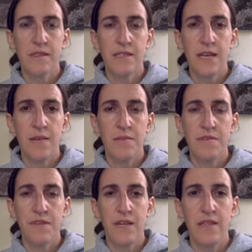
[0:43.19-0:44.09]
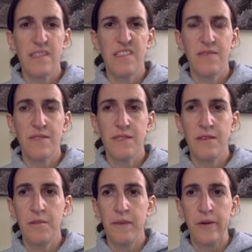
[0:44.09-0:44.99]
tab to find this stuff. It's a
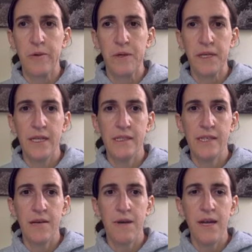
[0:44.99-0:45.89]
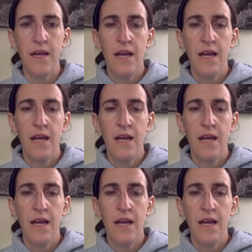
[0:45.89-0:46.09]
little better organized that way.